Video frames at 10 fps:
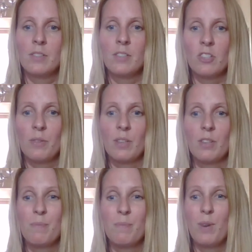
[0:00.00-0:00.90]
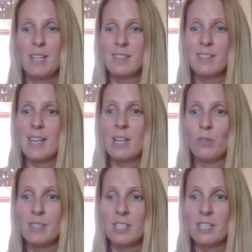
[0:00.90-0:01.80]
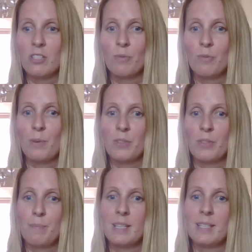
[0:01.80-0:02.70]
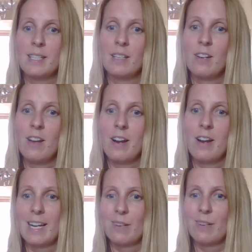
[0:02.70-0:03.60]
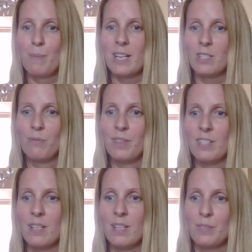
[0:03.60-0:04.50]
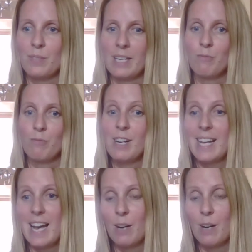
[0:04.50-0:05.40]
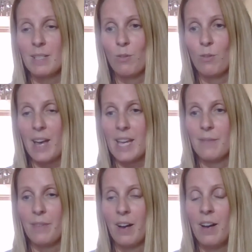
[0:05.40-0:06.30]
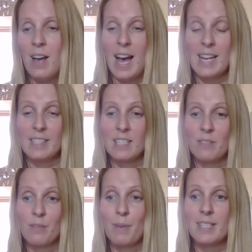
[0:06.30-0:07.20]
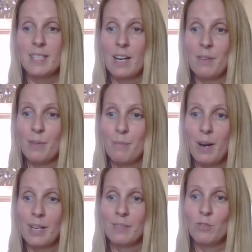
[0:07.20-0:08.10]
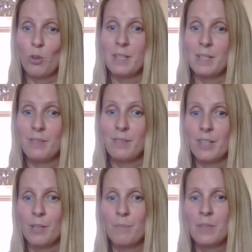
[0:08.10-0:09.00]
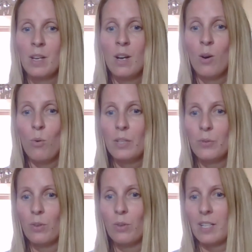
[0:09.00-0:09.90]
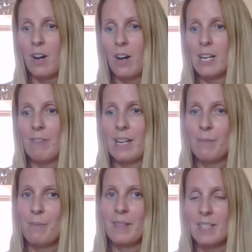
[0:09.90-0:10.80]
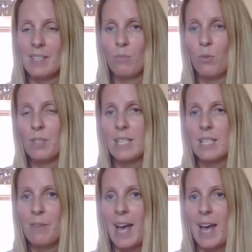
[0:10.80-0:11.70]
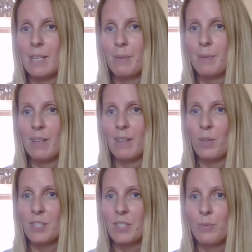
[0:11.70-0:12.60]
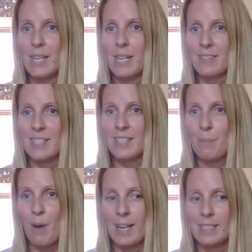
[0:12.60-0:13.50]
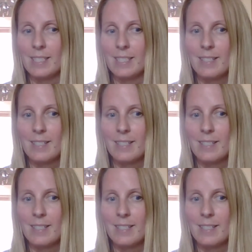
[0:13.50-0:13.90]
to show that you've been willing to take on additional responsibility and learning out of passion for the subject really helps in your favour and it did for myself in my job interview. All in all, I'd highly recommend this award scheme for anybody that wants to enhance their practice.